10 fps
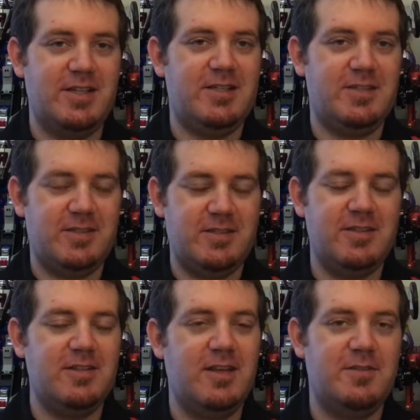that
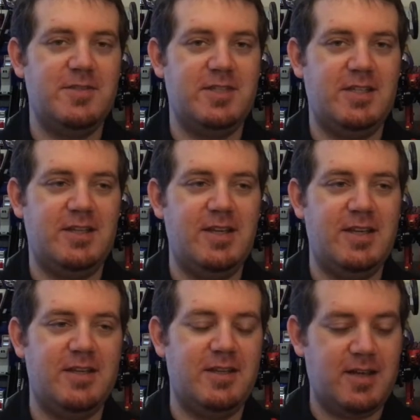I've seen,
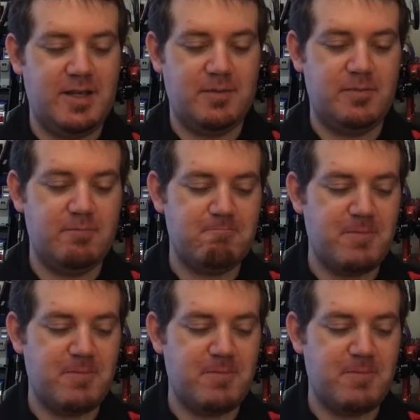and I'm